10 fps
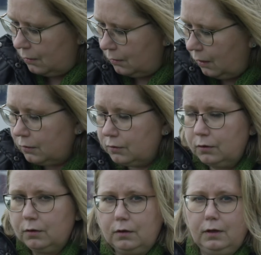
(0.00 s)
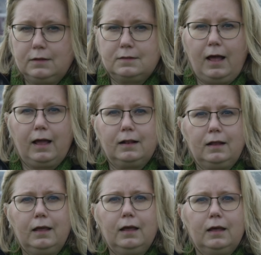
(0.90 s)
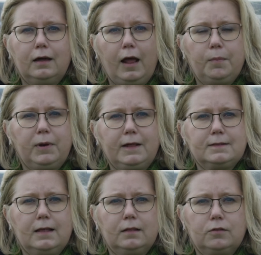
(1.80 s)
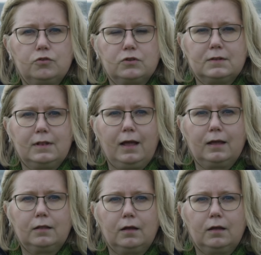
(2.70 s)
not exactly represent just like